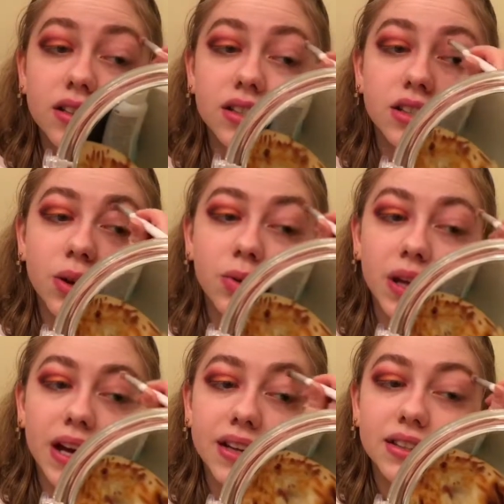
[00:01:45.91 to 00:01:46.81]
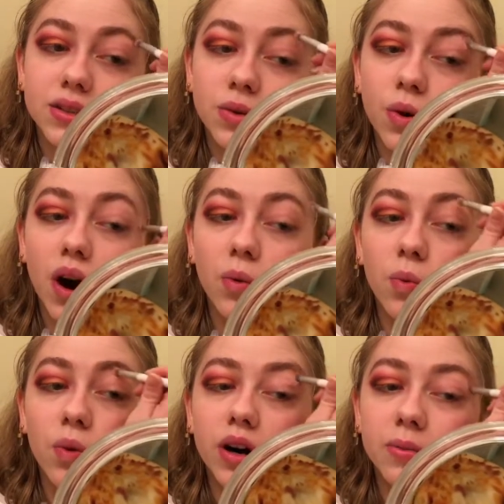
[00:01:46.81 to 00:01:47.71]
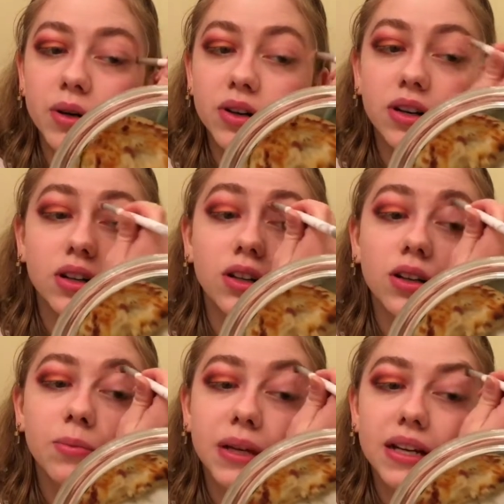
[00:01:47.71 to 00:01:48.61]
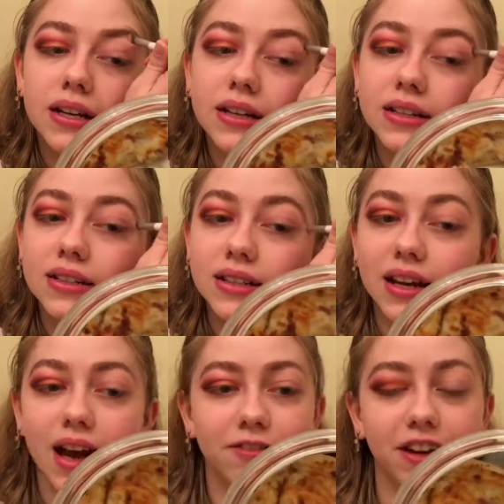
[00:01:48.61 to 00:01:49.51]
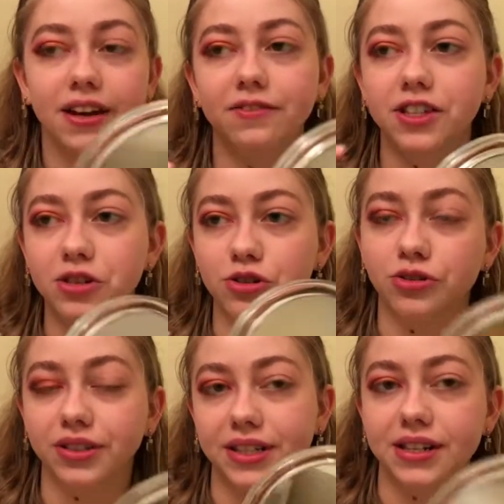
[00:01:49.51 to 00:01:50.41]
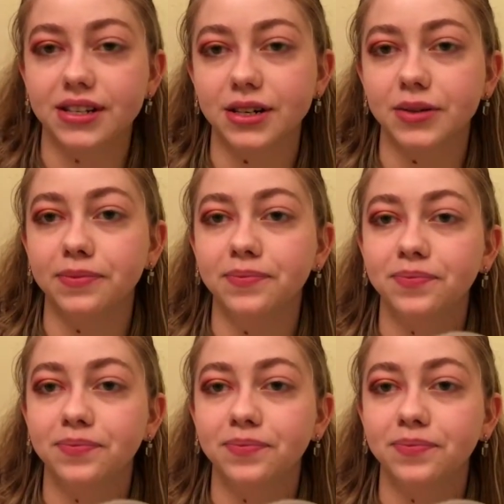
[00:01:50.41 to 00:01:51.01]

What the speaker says: so that it's a warmer look because I have kind of a neutral skin tone